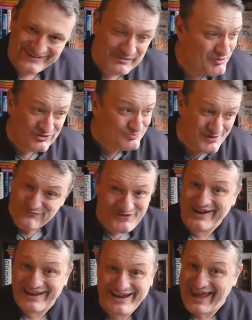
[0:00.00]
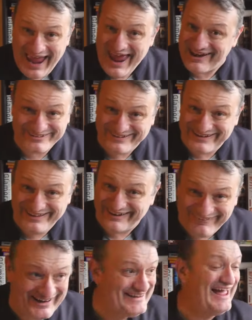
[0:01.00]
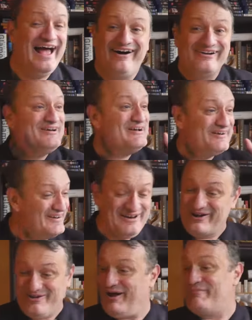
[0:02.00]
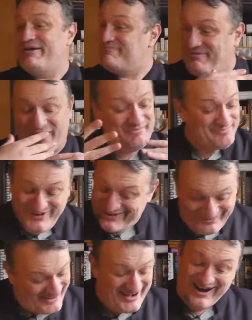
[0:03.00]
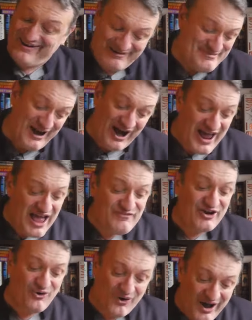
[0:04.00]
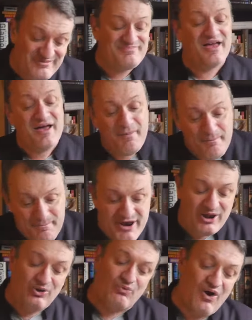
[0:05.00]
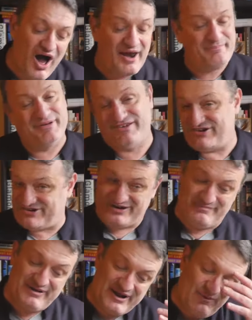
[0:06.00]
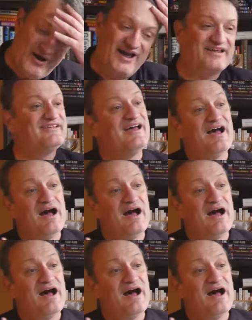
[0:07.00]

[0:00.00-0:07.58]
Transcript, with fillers: Because we fucking can, I'll tell you that right now. You know, I mean, you know, I don't, I mean, I have a quite middle-right position in many ways,